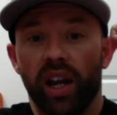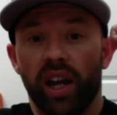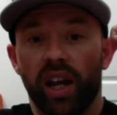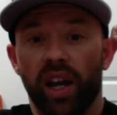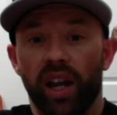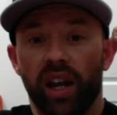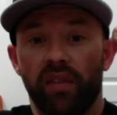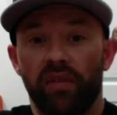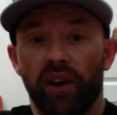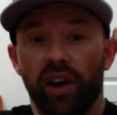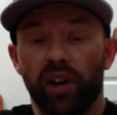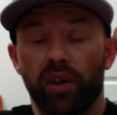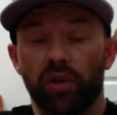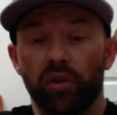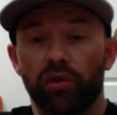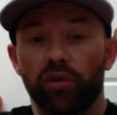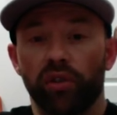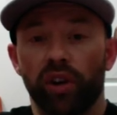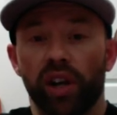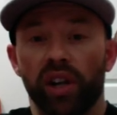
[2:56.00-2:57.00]
if I
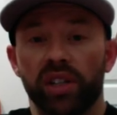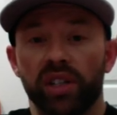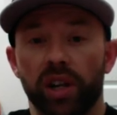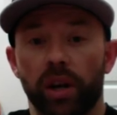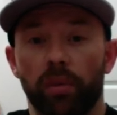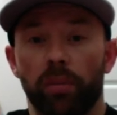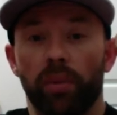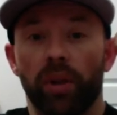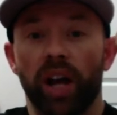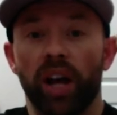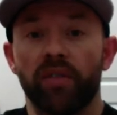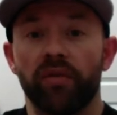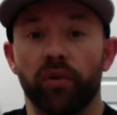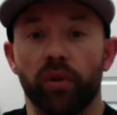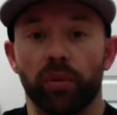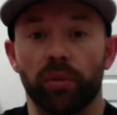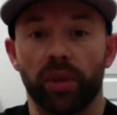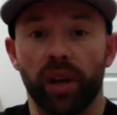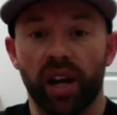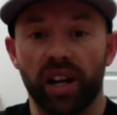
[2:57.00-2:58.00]
don't create a stable
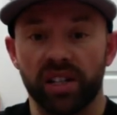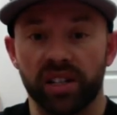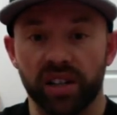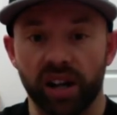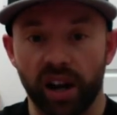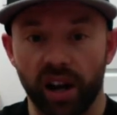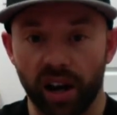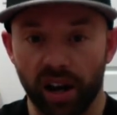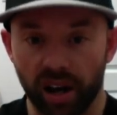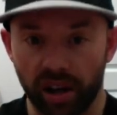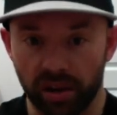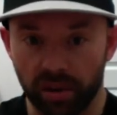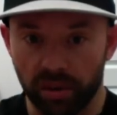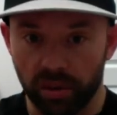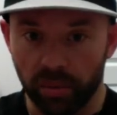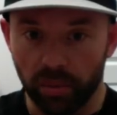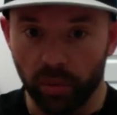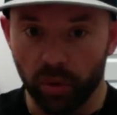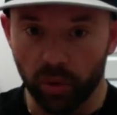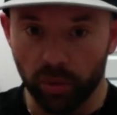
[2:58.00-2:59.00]
platform, the
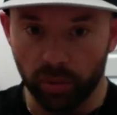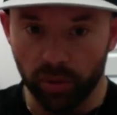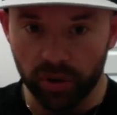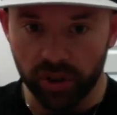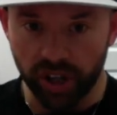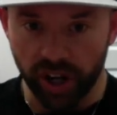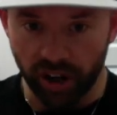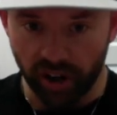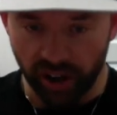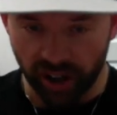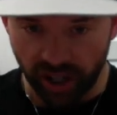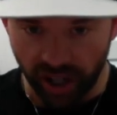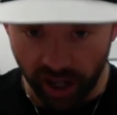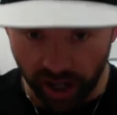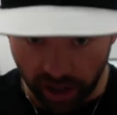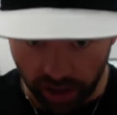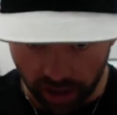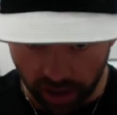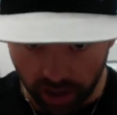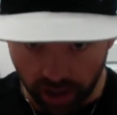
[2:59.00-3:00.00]
more and more tired I
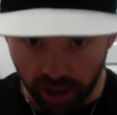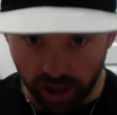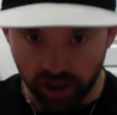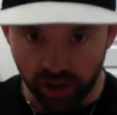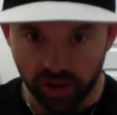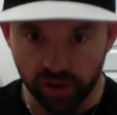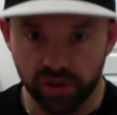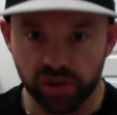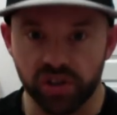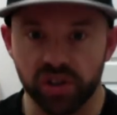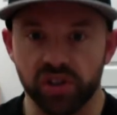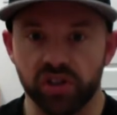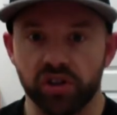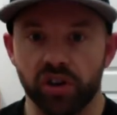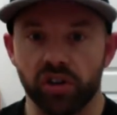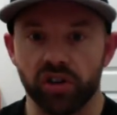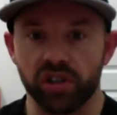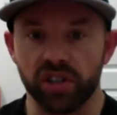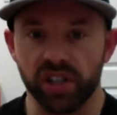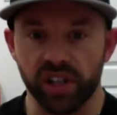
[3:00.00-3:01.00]
get, you'll
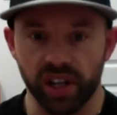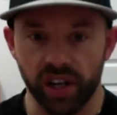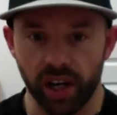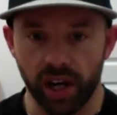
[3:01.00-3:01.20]
start to see